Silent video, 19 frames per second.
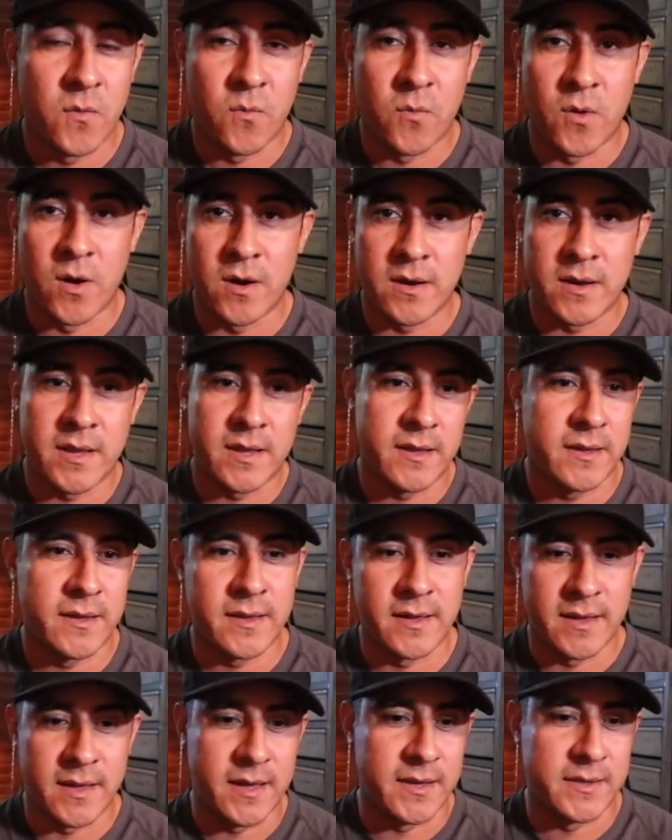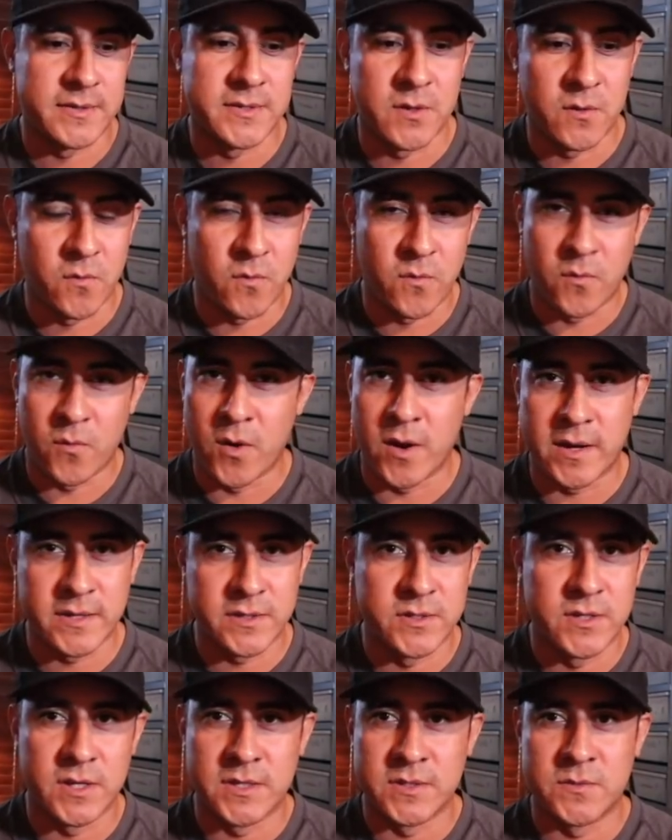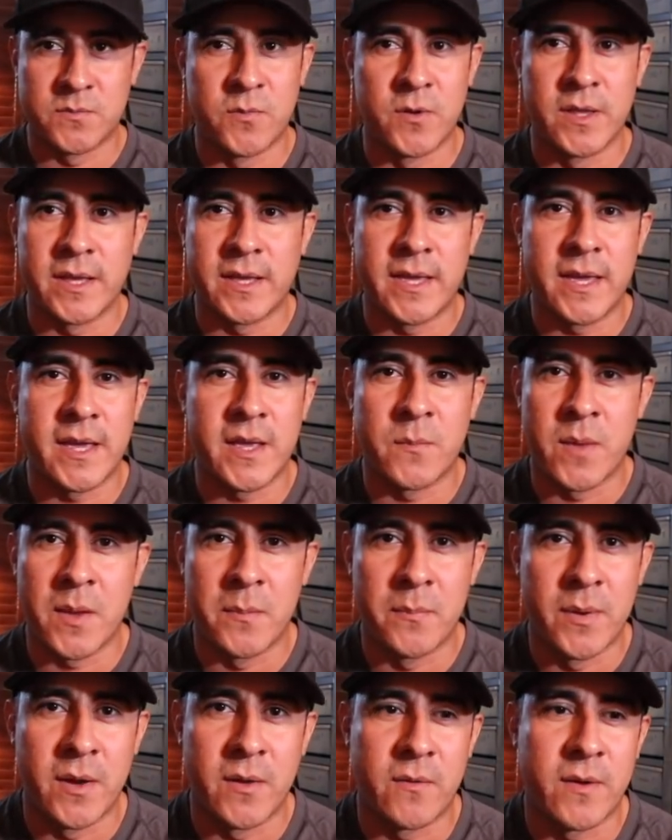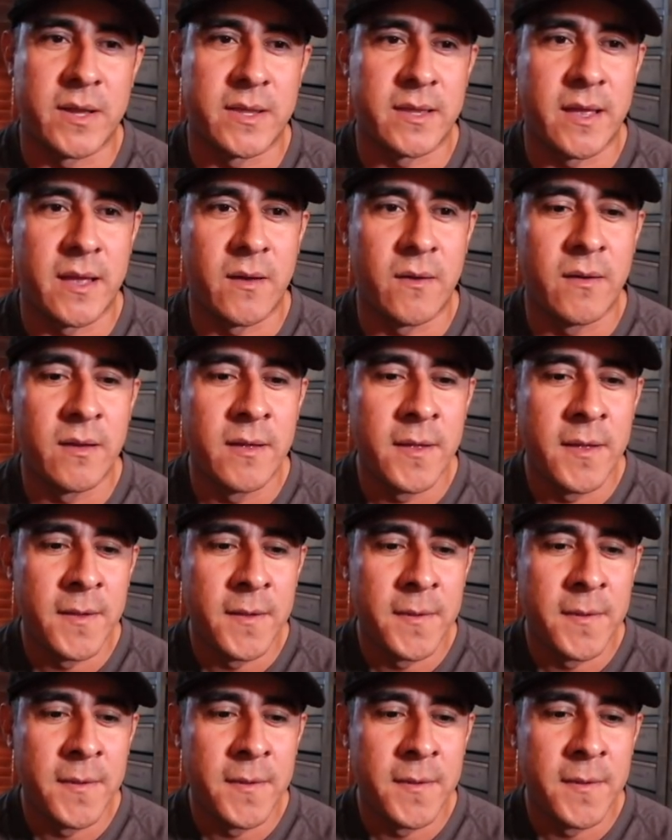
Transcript: Work, uh, so work is just really kicking my butt right now.